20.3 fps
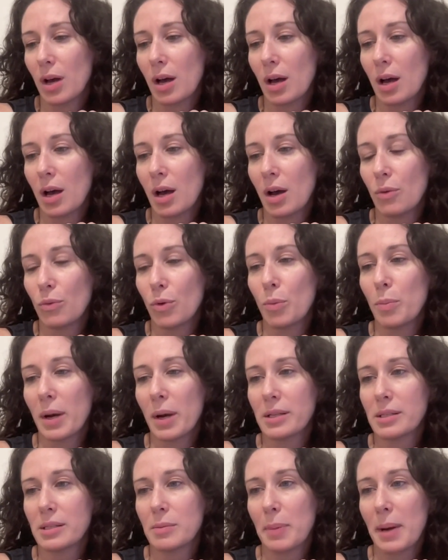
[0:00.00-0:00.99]
a
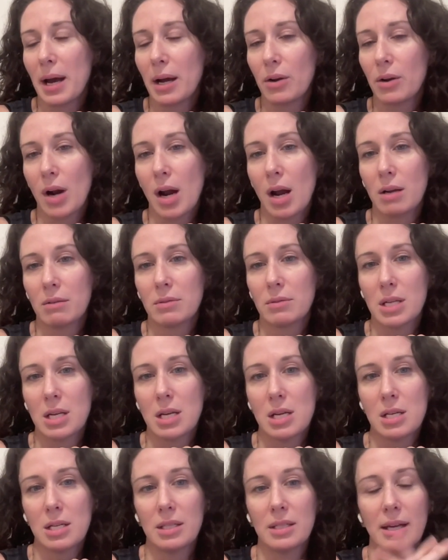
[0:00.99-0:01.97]
robust background
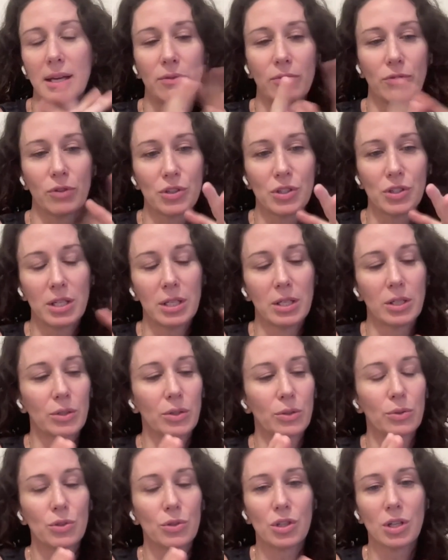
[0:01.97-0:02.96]
in diversity,
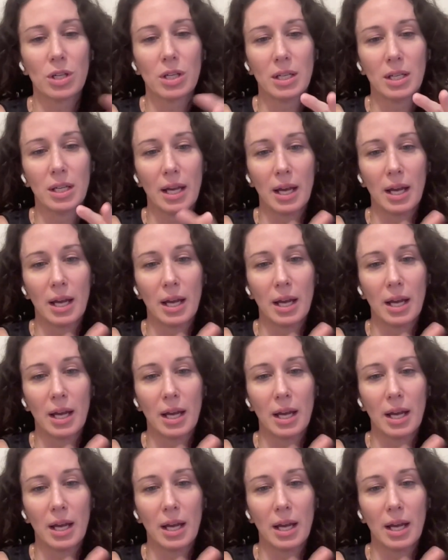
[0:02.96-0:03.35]
inclusion,